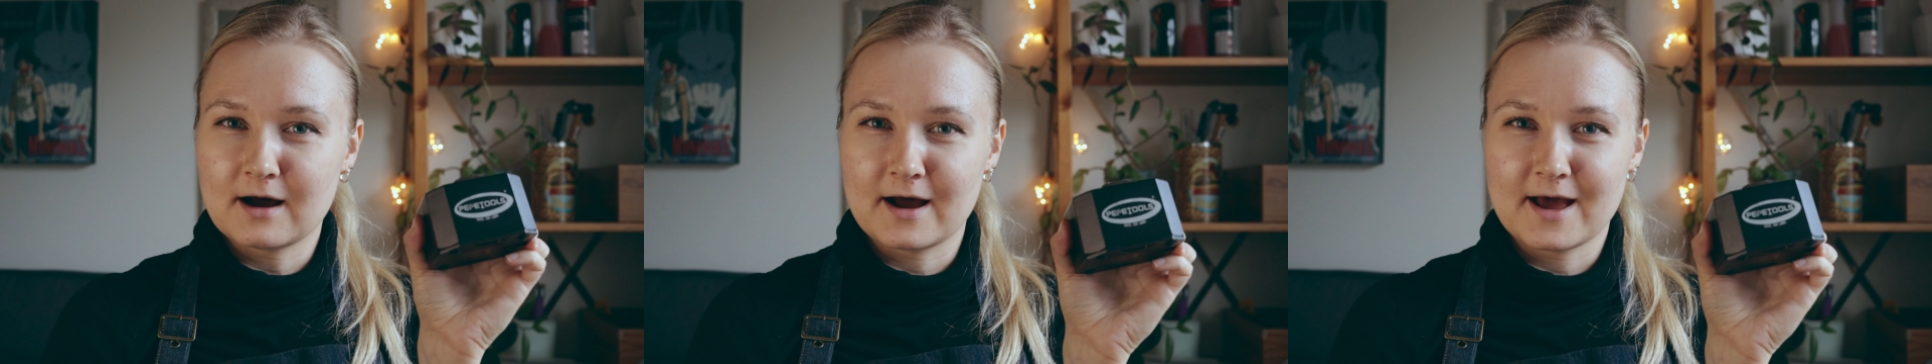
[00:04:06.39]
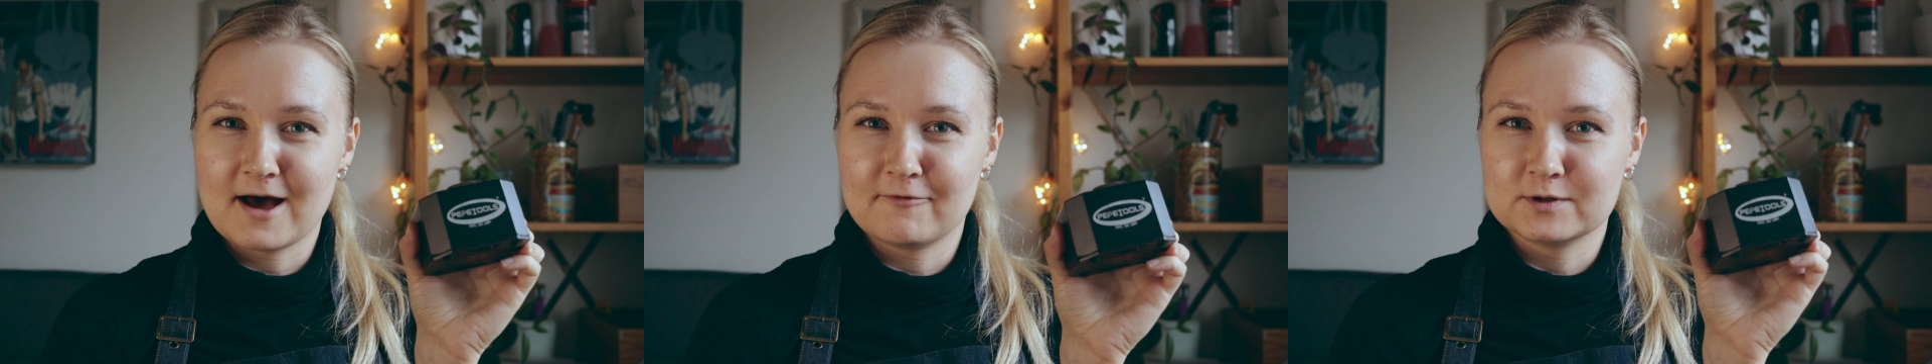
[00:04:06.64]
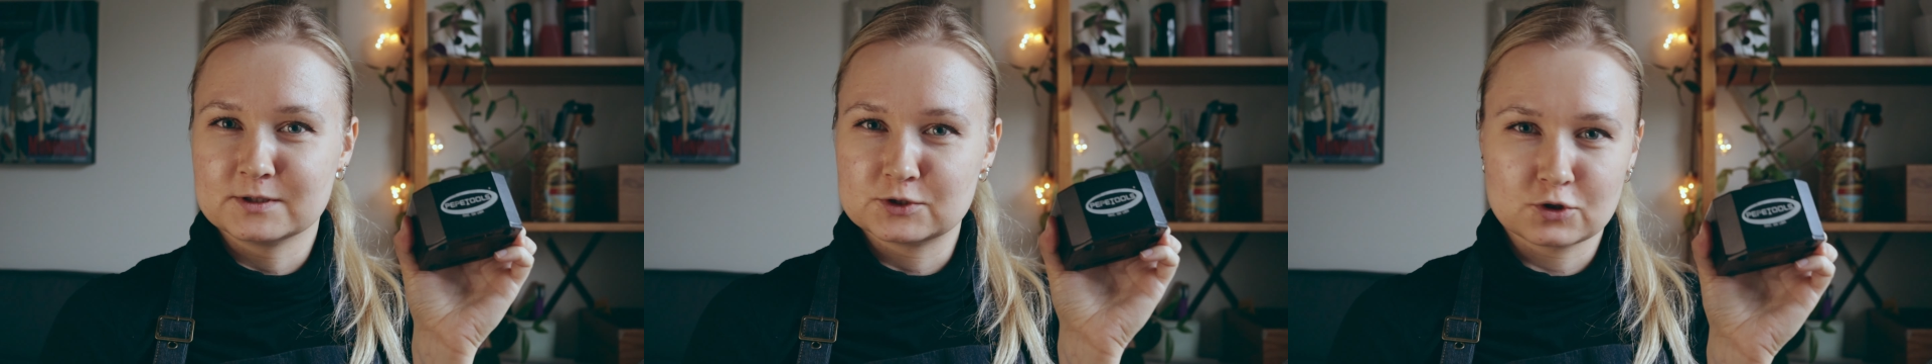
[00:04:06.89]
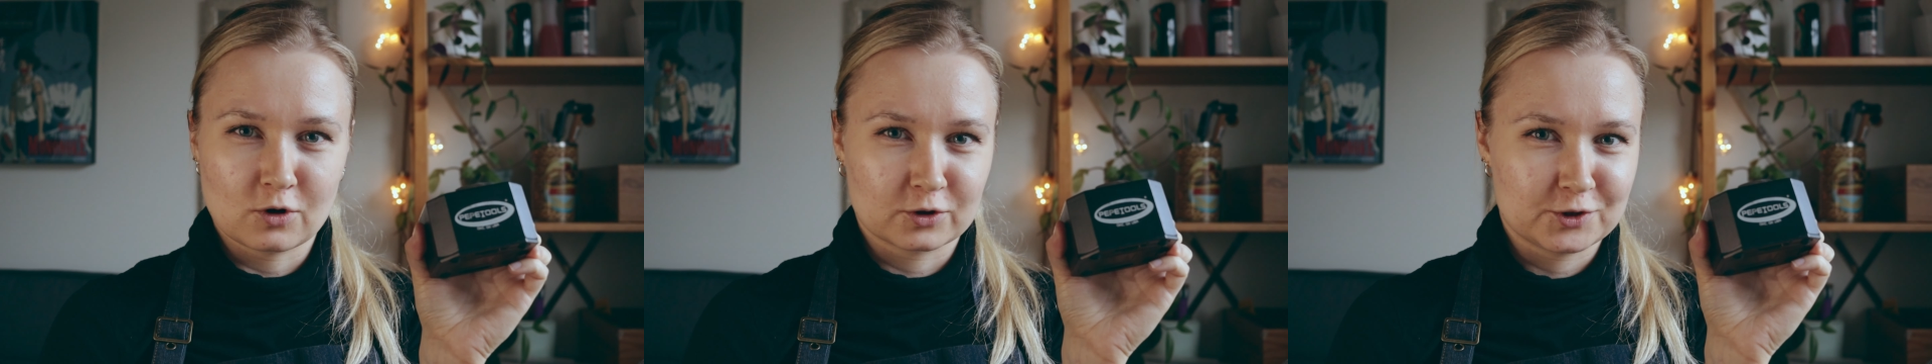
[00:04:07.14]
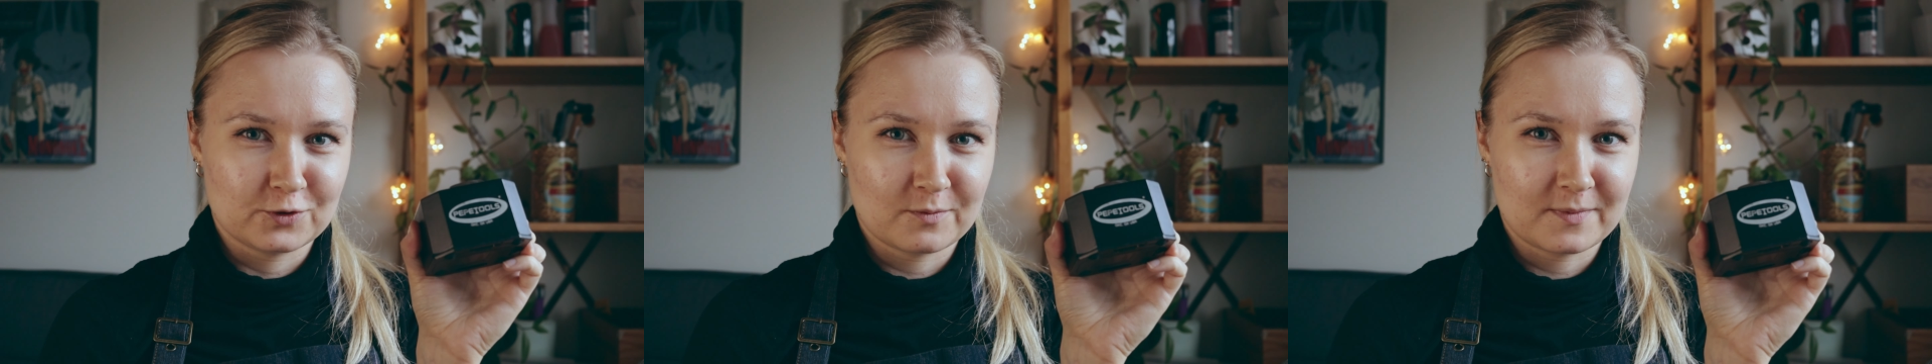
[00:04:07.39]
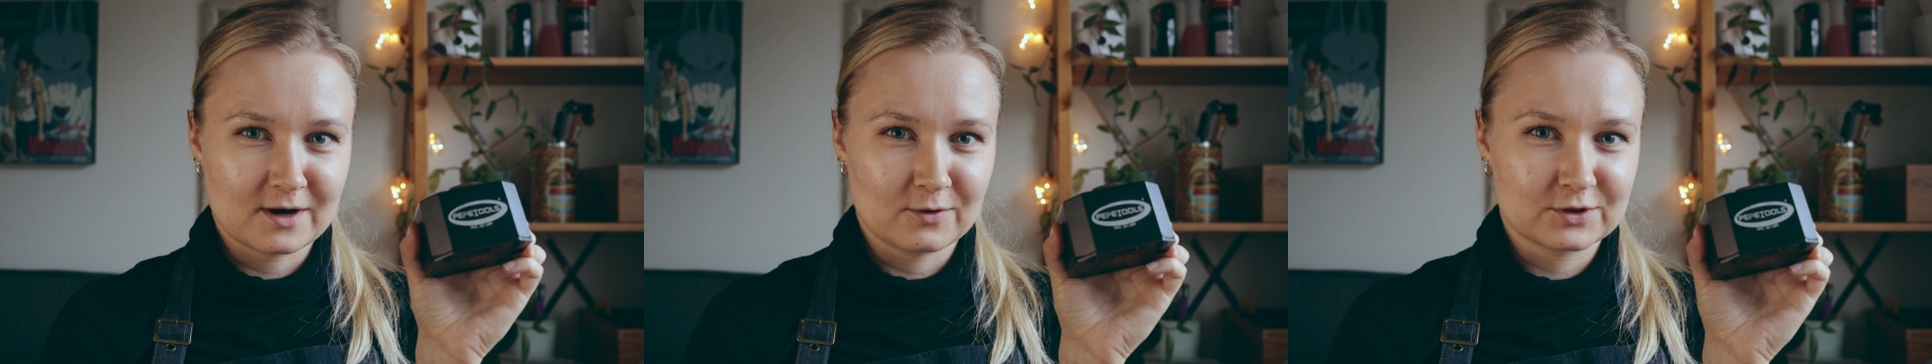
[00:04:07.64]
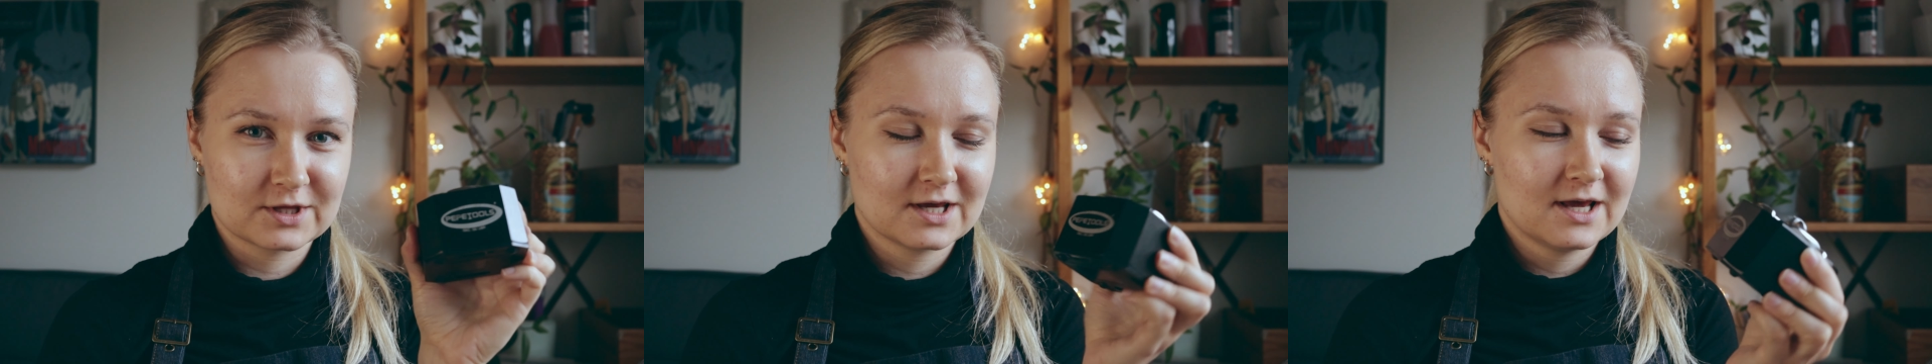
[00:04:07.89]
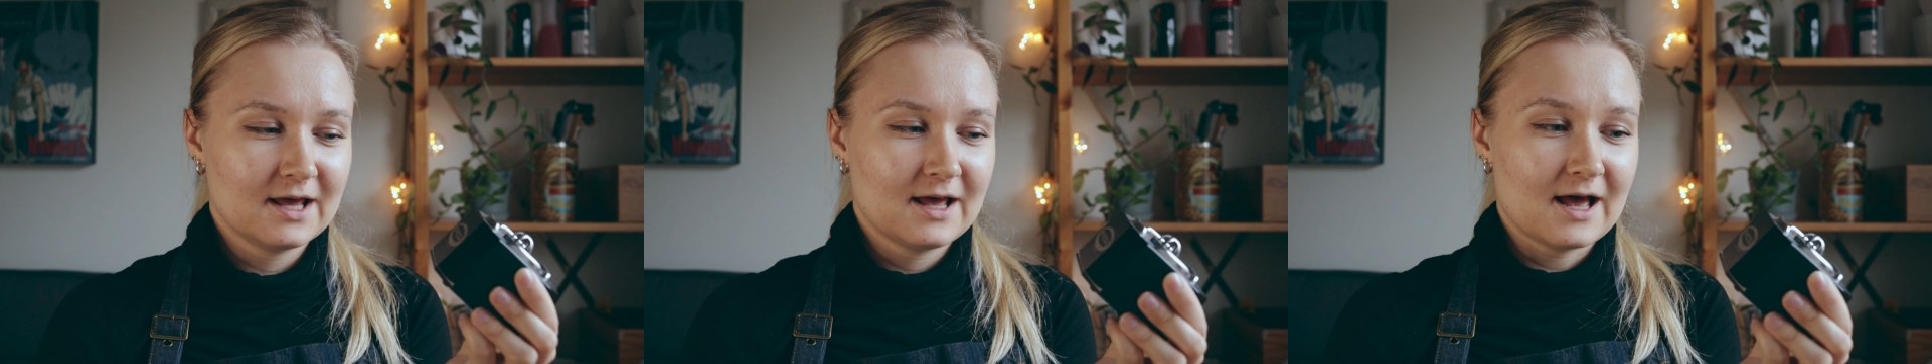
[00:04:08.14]
I haven't talked to you about,
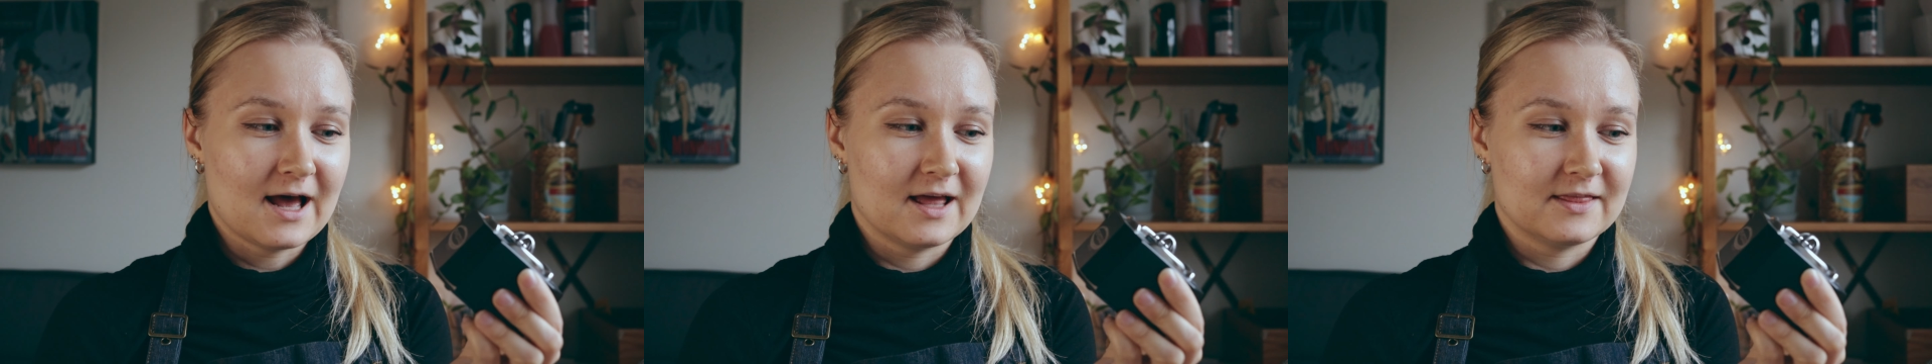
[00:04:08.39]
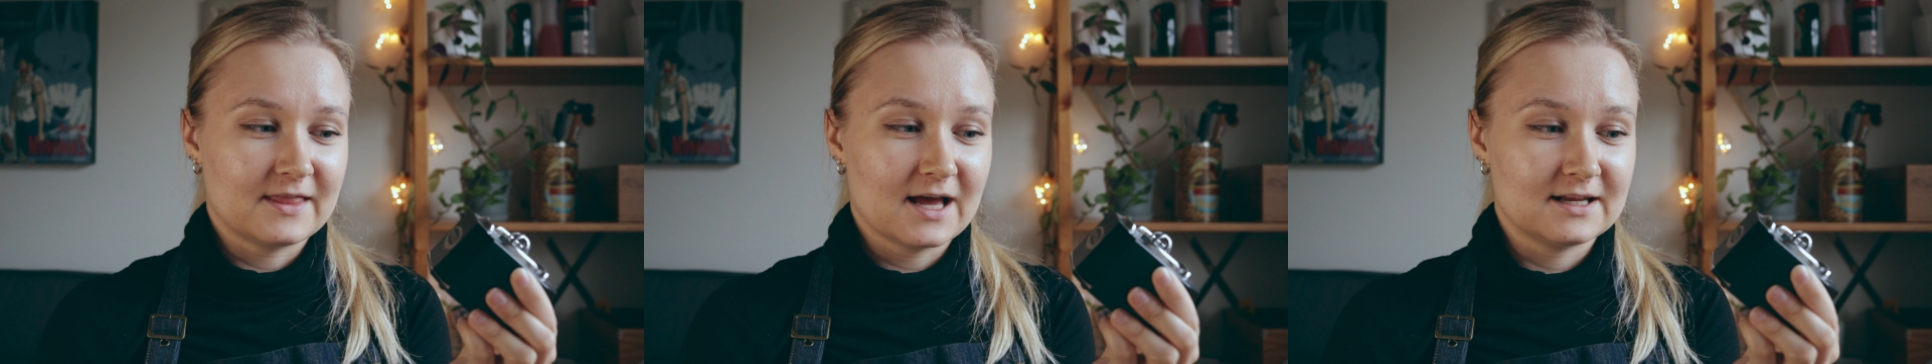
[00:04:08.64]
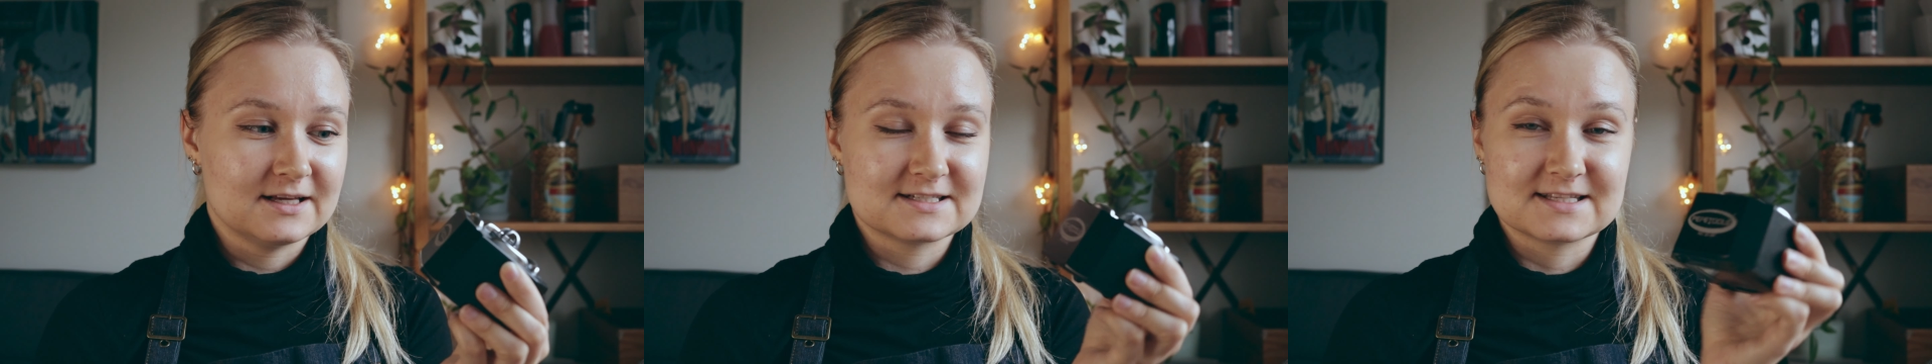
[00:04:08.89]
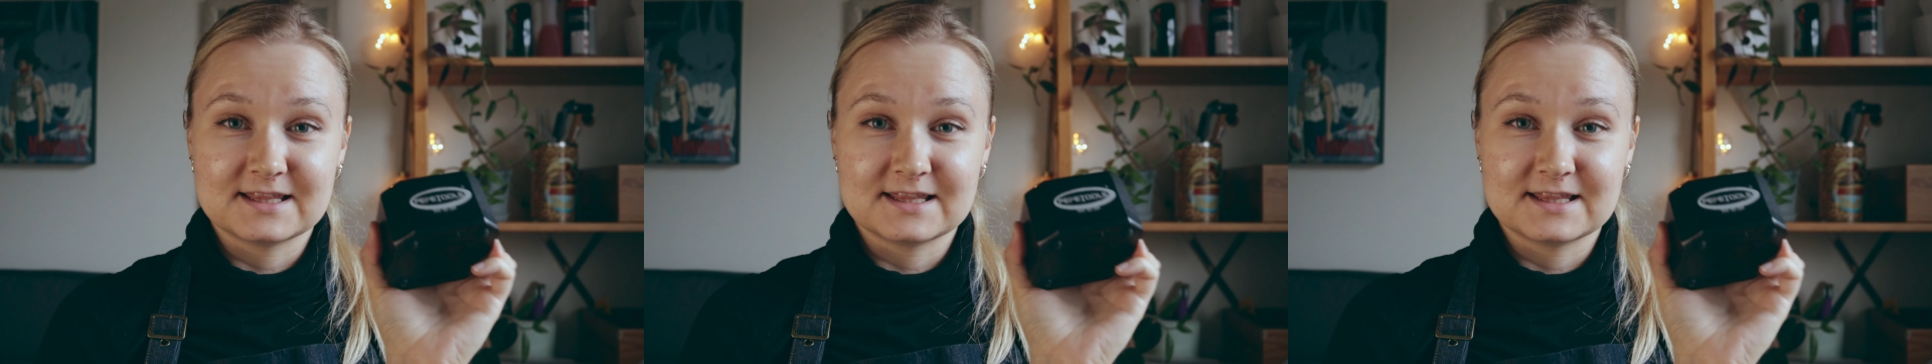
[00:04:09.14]
and that is